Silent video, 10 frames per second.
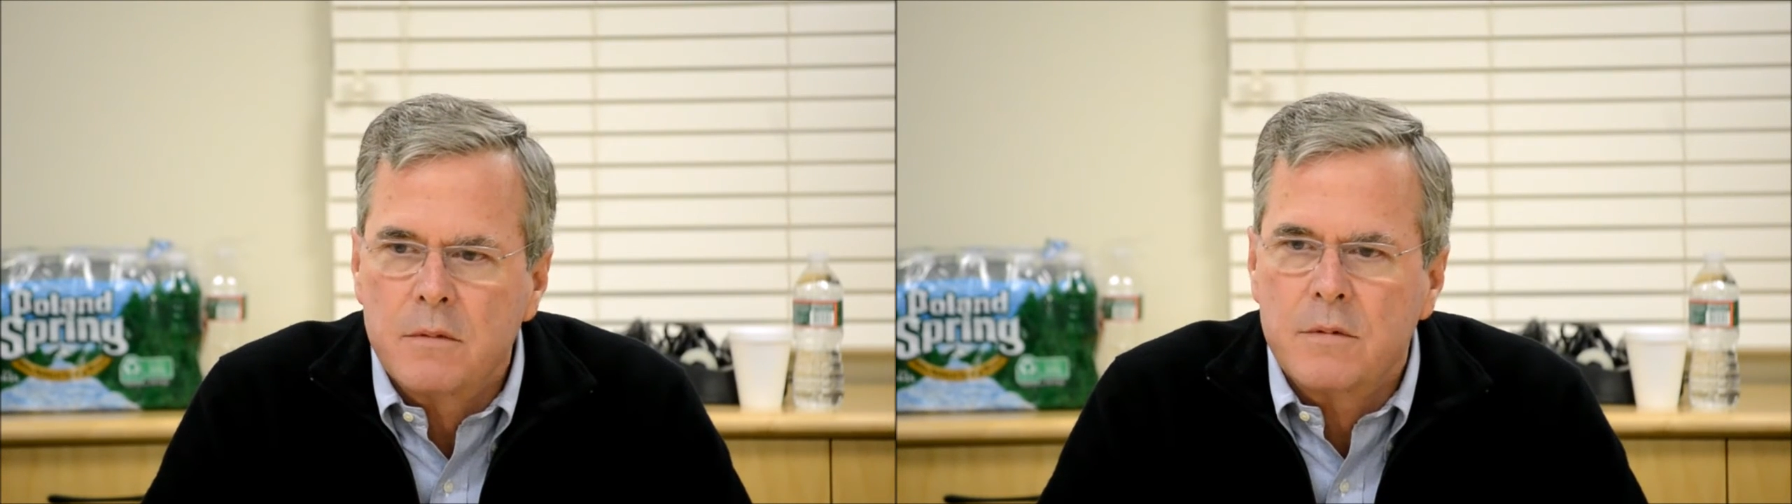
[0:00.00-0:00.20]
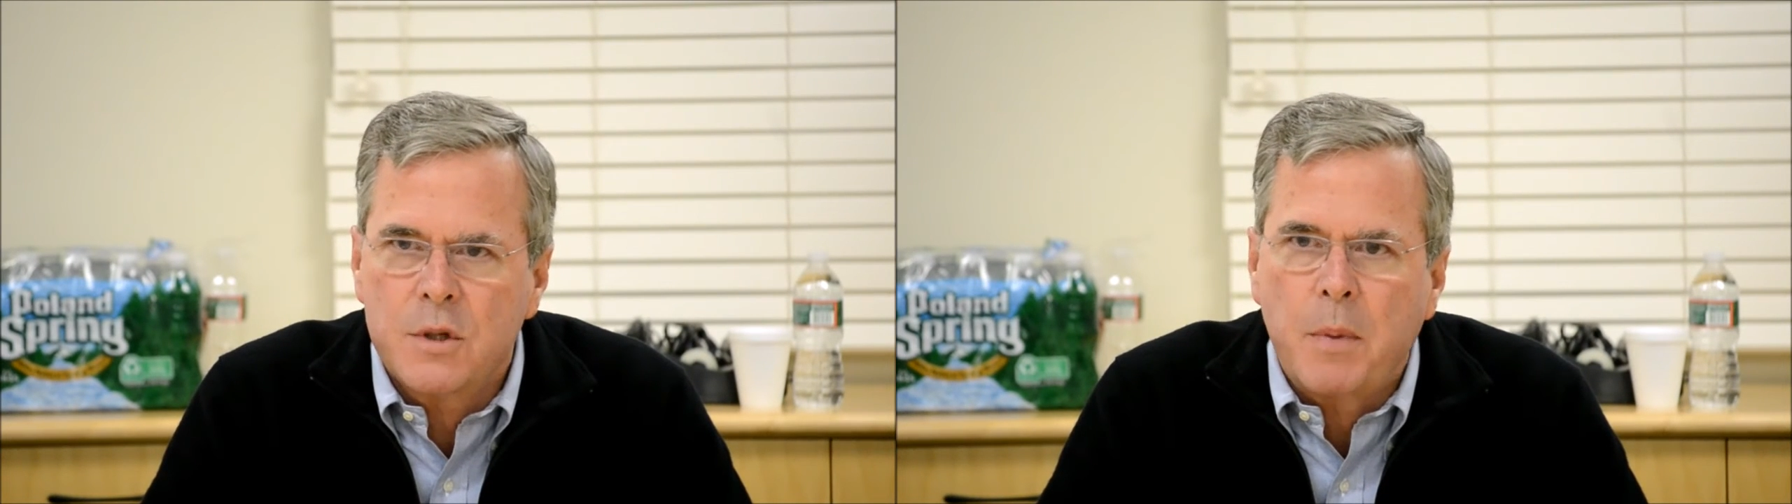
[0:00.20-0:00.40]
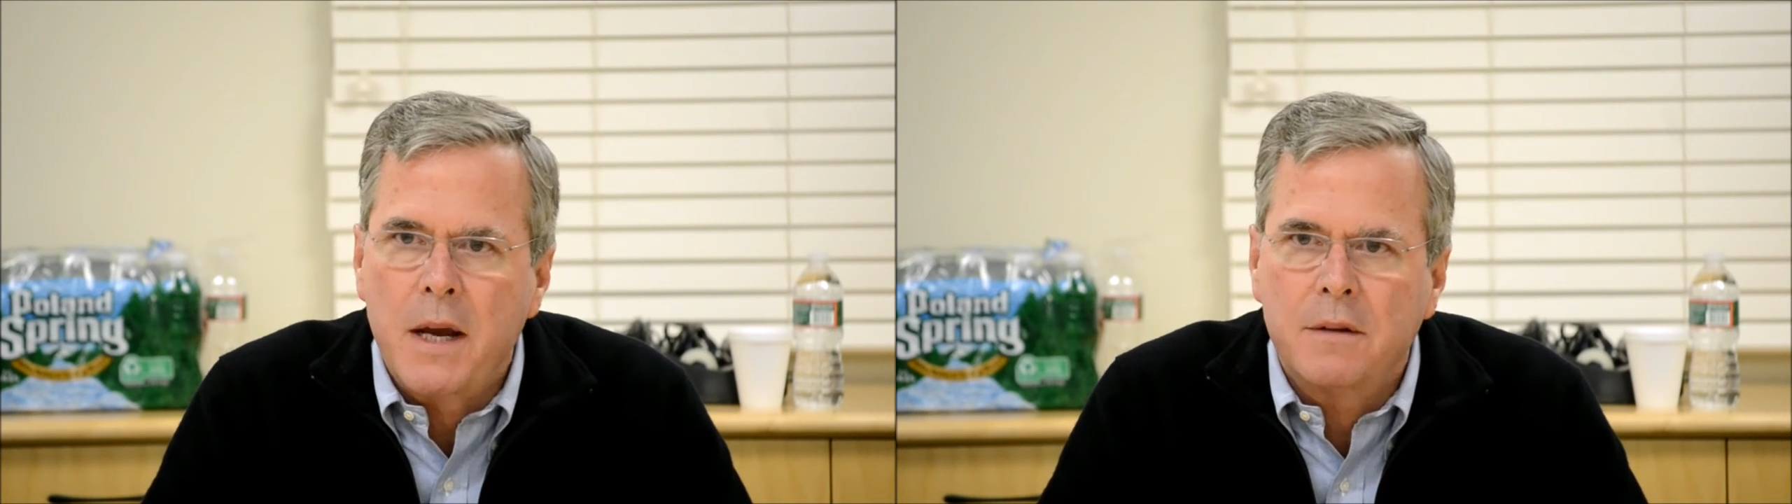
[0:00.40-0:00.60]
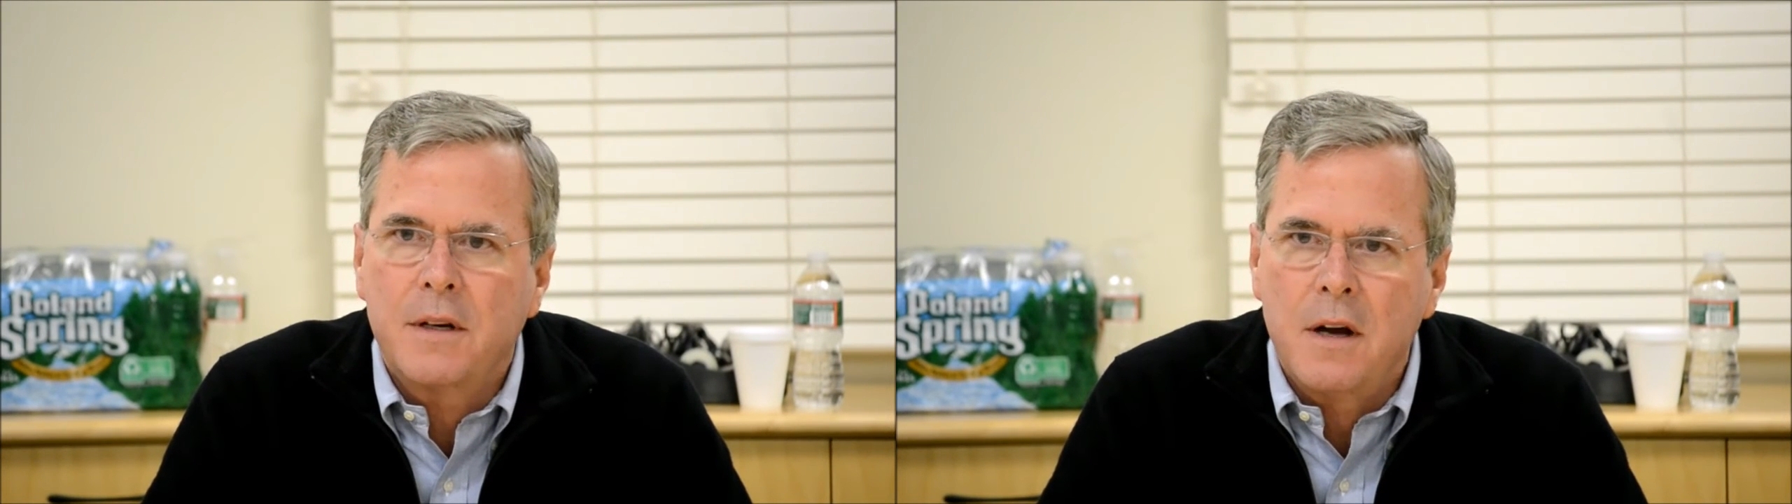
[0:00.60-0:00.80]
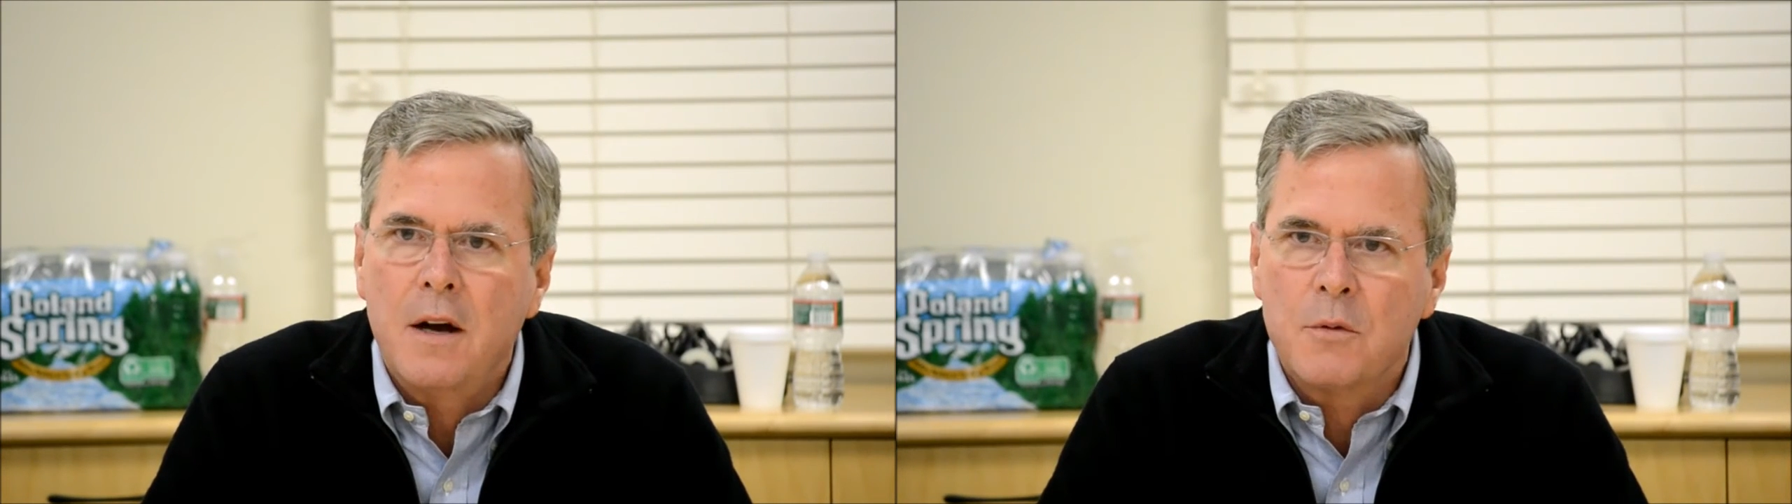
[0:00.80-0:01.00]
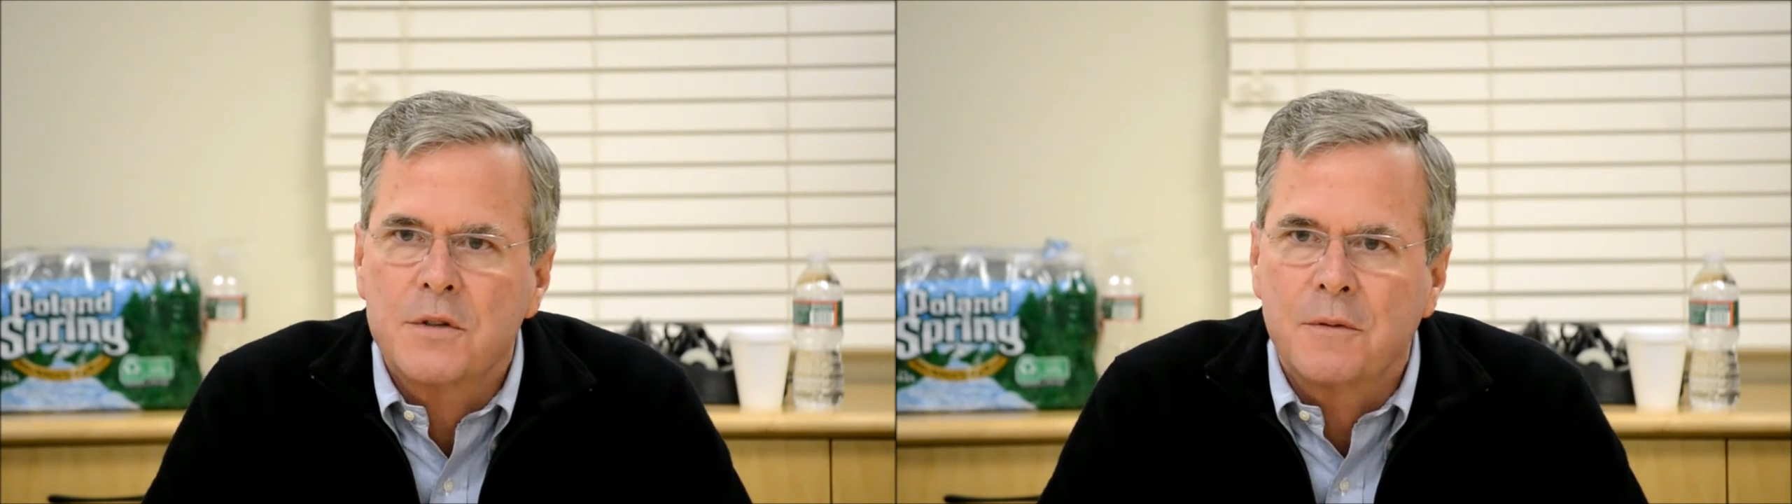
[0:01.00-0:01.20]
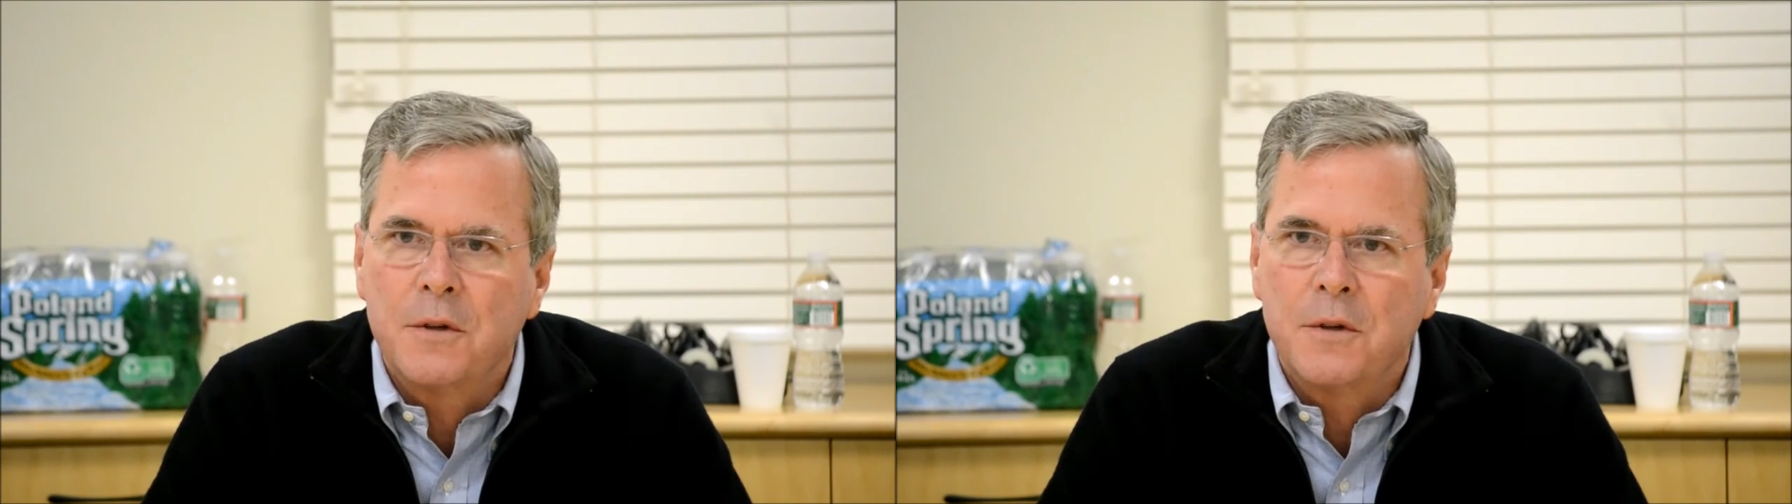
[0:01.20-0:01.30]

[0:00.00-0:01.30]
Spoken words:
spanked the Congress a